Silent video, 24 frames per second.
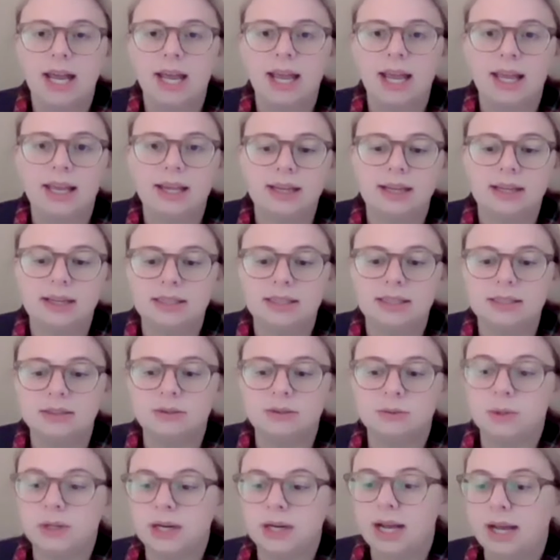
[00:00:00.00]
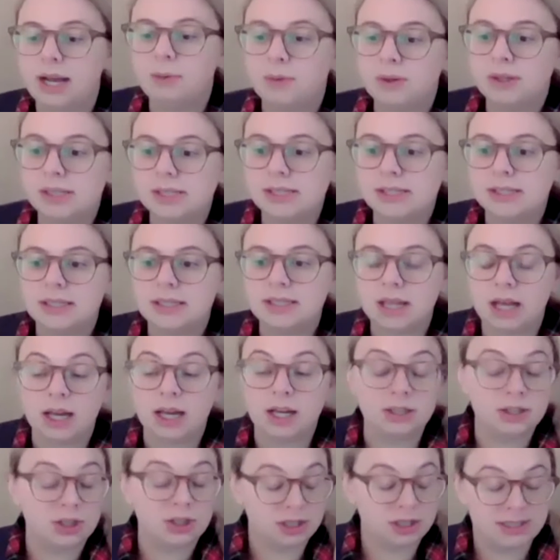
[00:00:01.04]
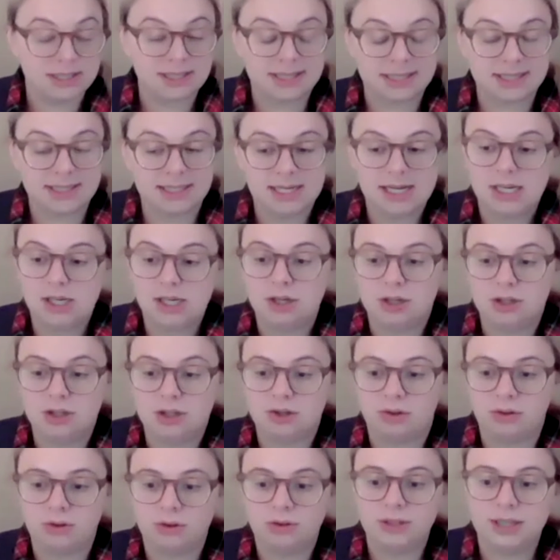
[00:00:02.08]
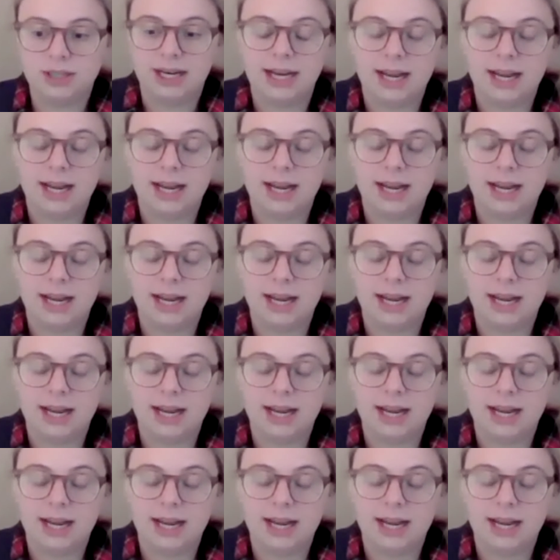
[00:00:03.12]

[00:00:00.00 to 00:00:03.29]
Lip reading: And when I was just 16 years old,